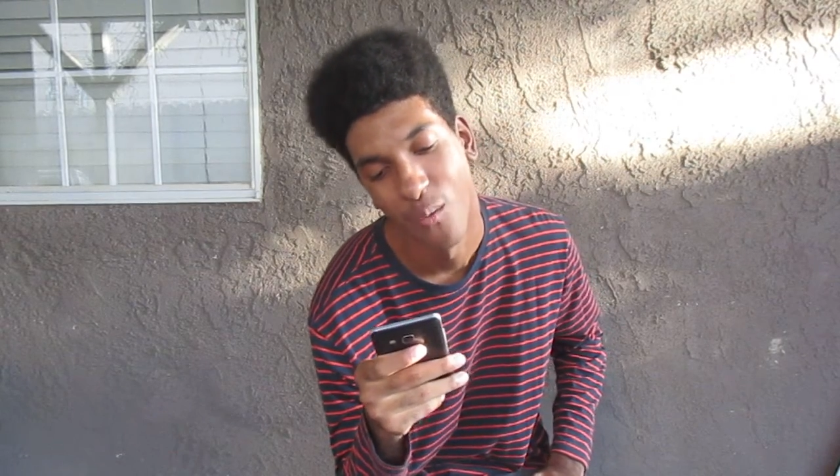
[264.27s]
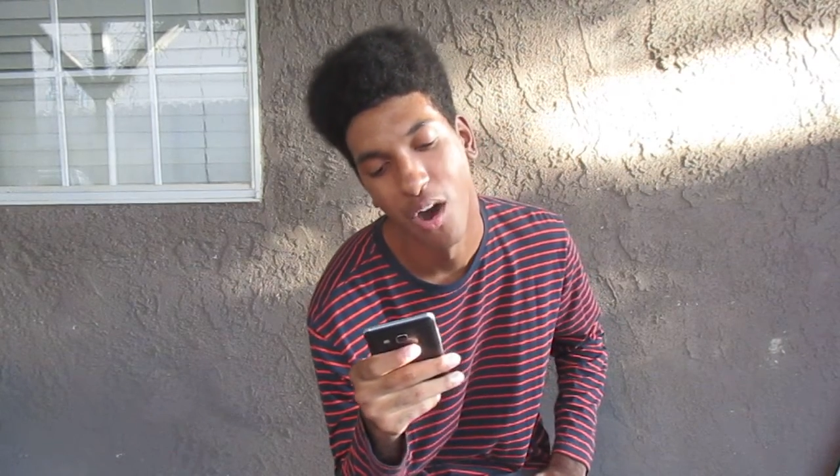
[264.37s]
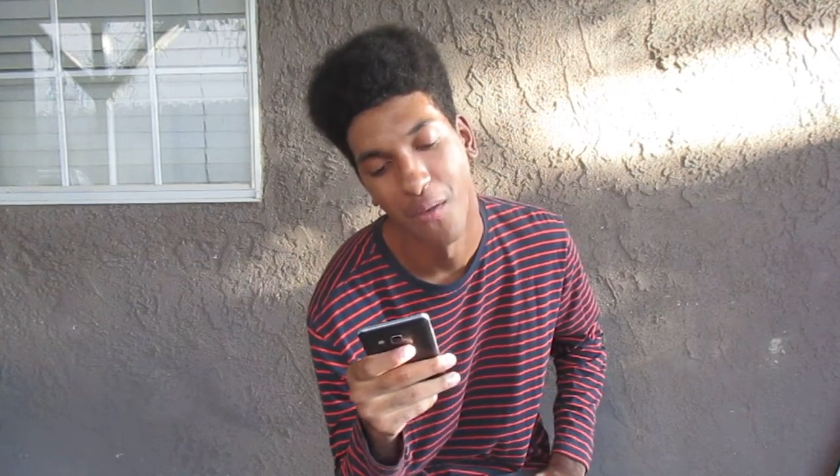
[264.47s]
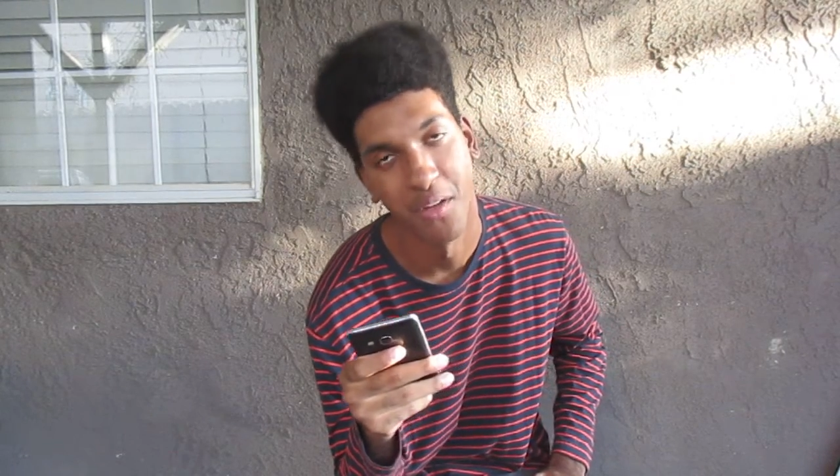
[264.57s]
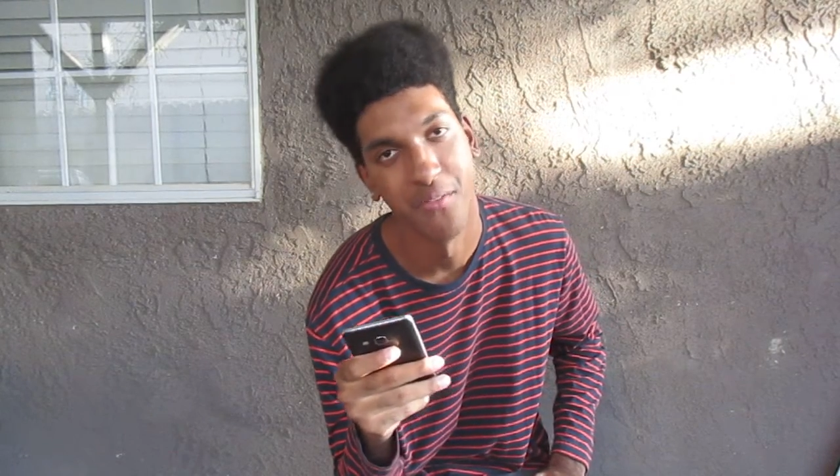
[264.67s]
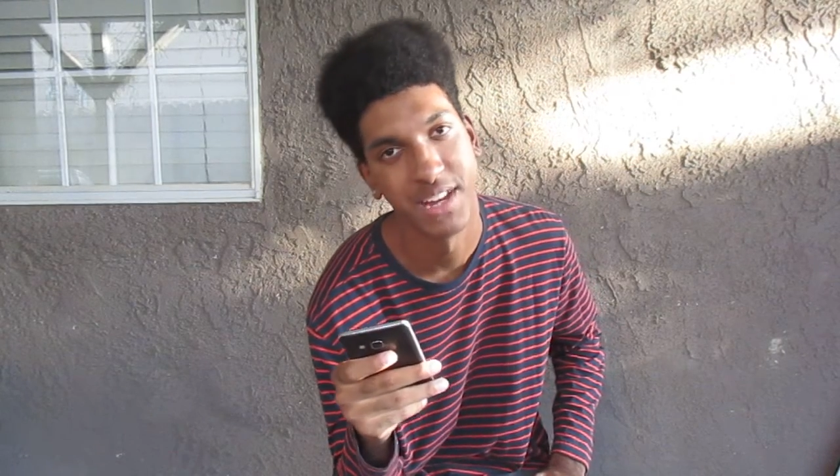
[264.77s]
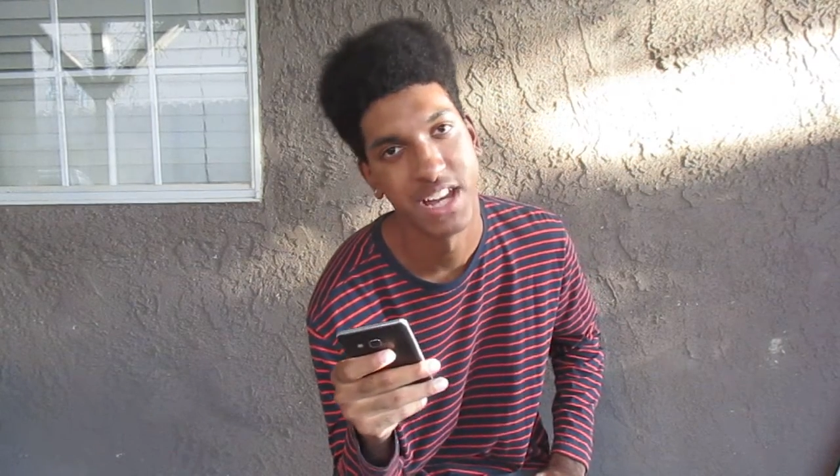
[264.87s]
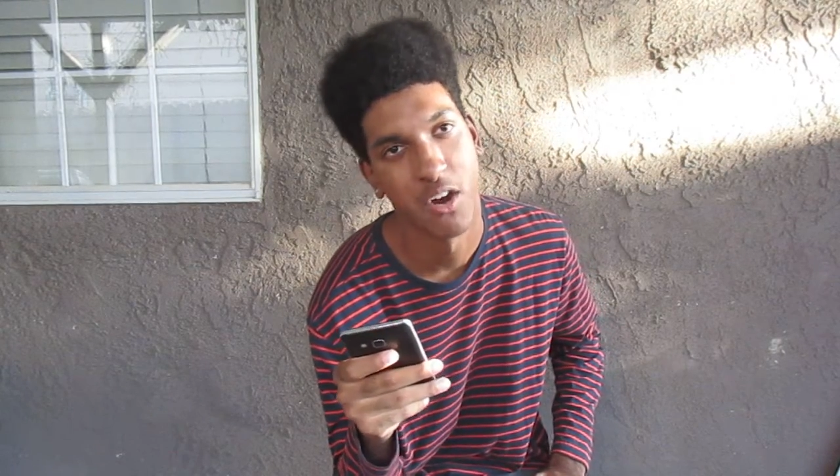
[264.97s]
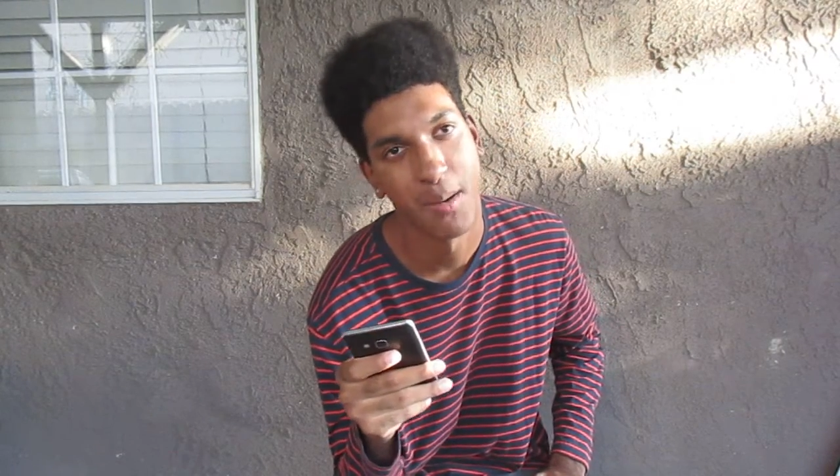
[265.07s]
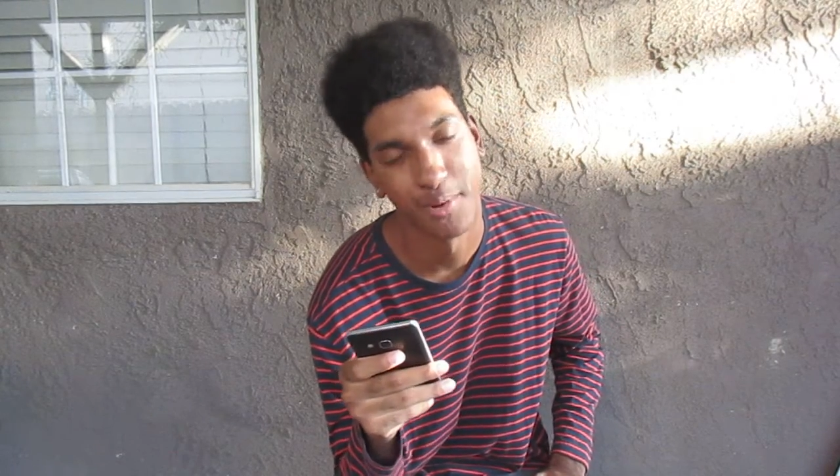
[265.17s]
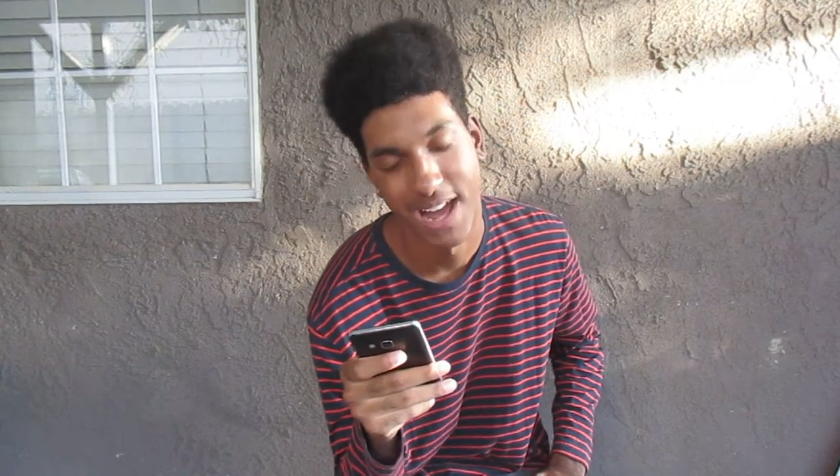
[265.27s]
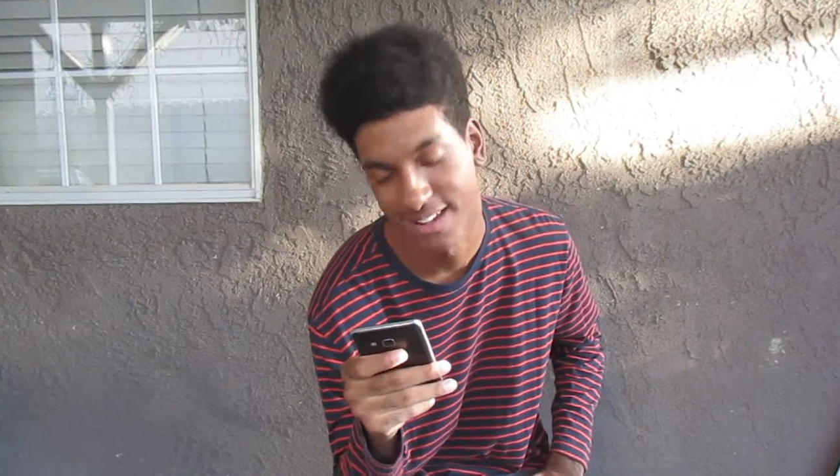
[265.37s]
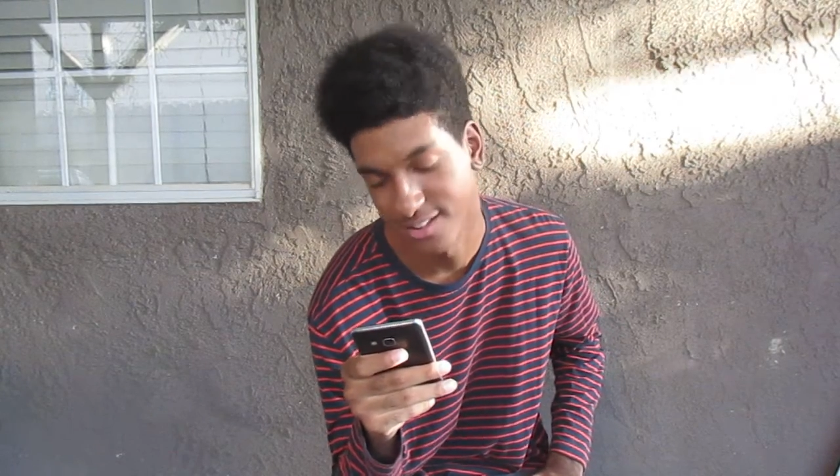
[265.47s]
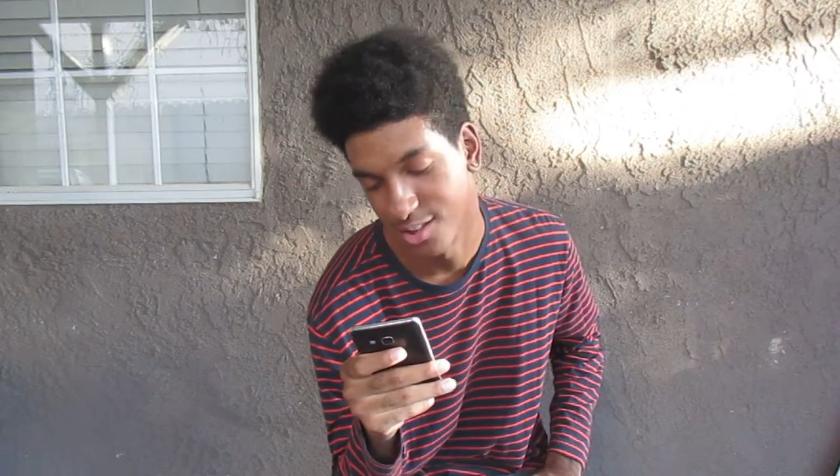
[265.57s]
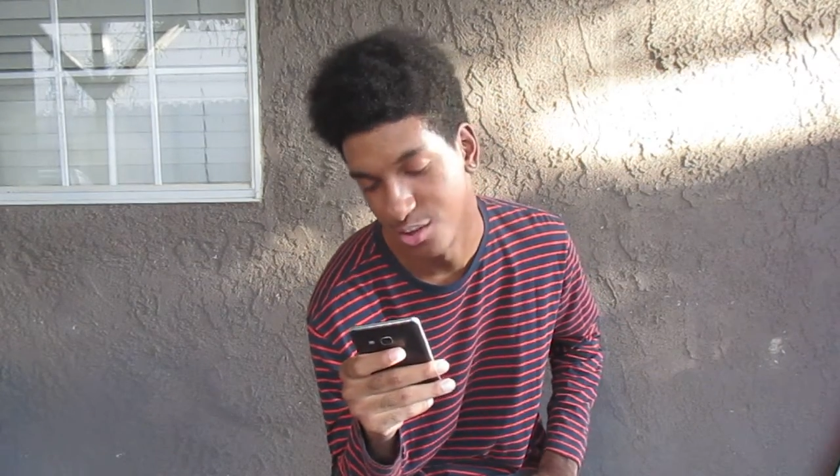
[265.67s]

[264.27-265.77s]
well, the video I'm reacting